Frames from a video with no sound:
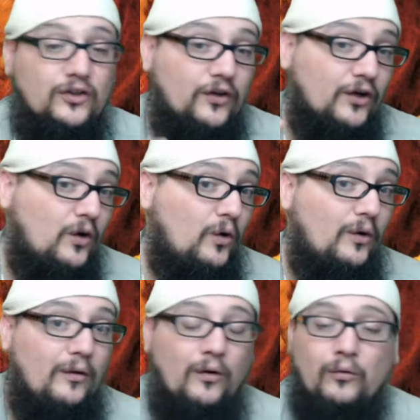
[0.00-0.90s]
So they're
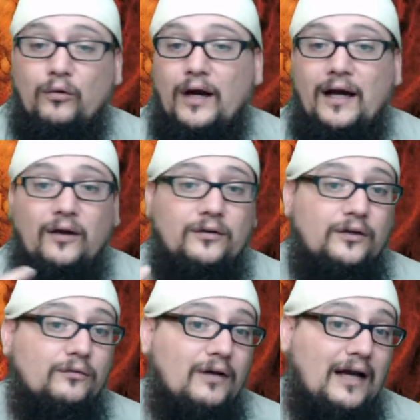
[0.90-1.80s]
going
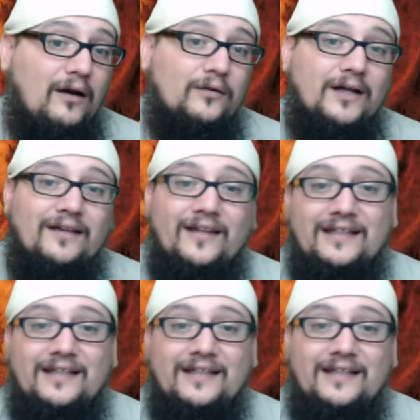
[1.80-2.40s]
around and around.